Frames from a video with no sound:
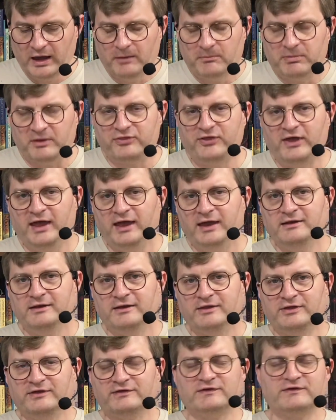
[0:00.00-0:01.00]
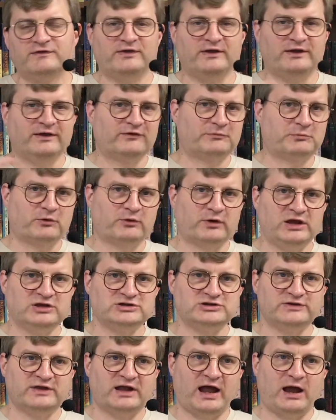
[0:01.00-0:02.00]
But then this is the
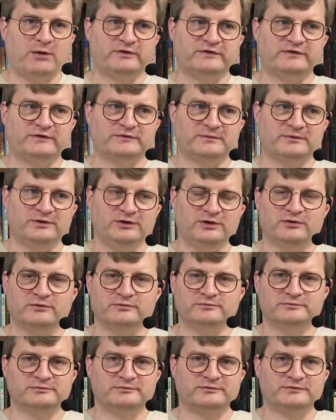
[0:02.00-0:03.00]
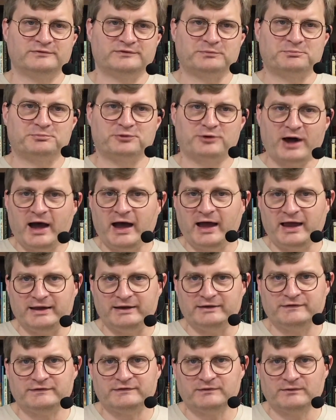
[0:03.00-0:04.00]
inspiration that I was,
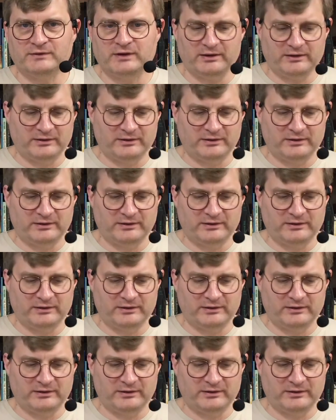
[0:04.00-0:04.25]
surprised.